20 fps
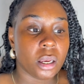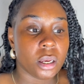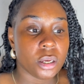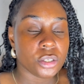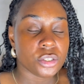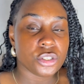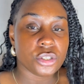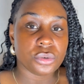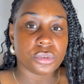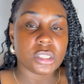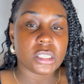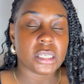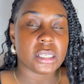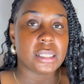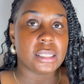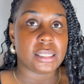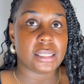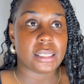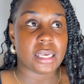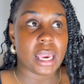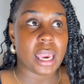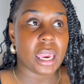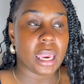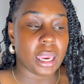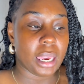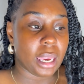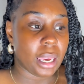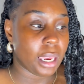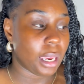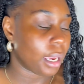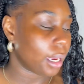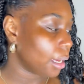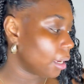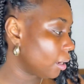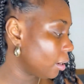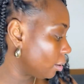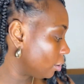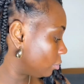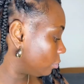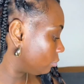So today,
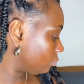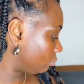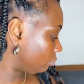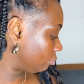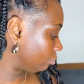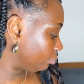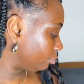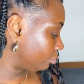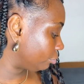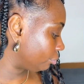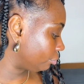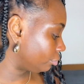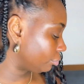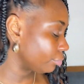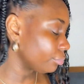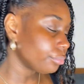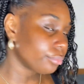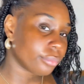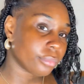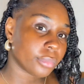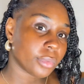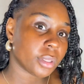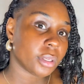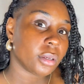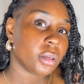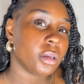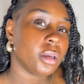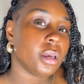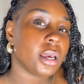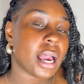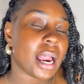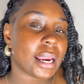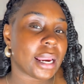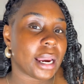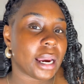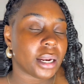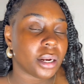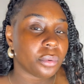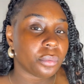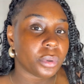I
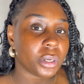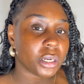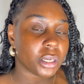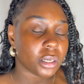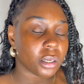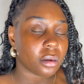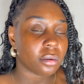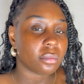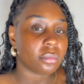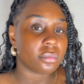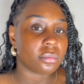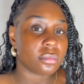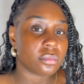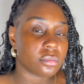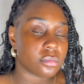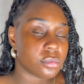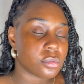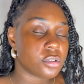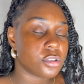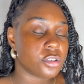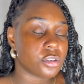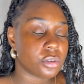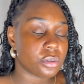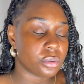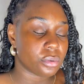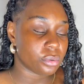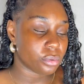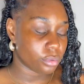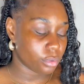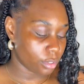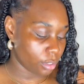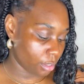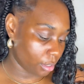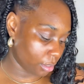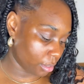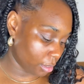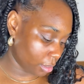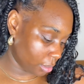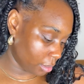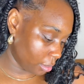kind of want to do
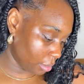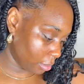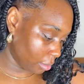this